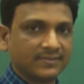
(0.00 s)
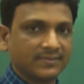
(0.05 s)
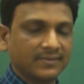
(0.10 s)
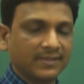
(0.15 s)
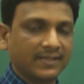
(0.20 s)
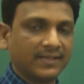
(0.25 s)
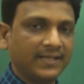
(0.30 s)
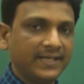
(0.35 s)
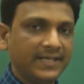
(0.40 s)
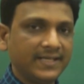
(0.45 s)

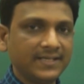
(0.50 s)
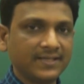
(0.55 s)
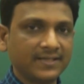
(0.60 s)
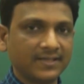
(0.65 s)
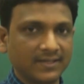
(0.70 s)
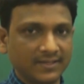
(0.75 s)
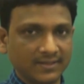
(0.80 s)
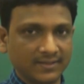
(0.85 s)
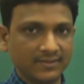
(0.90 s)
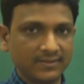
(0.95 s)
the green
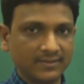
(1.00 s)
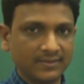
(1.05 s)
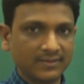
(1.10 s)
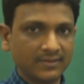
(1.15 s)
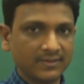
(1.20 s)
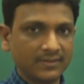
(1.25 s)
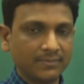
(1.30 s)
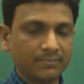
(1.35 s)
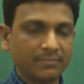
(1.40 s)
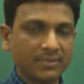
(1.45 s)
color
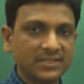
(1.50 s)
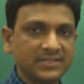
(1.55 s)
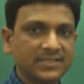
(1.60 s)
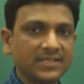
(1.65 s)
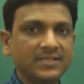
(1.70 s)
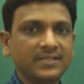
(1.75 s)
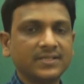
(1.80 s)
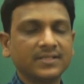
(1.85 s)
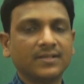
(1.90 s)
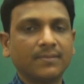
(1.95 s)

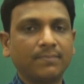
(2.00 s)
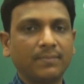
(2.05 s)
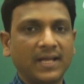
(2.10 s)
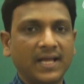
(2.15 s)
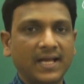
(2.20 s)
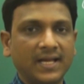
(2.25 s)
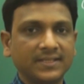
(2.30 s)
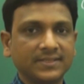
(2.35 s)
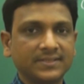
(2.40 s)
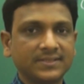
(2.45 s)
present in the
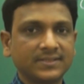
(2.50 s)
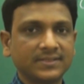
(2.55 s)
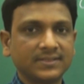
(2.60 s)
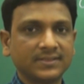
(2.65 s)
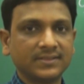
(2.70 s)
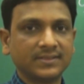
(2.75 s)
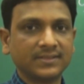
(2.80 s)
plants,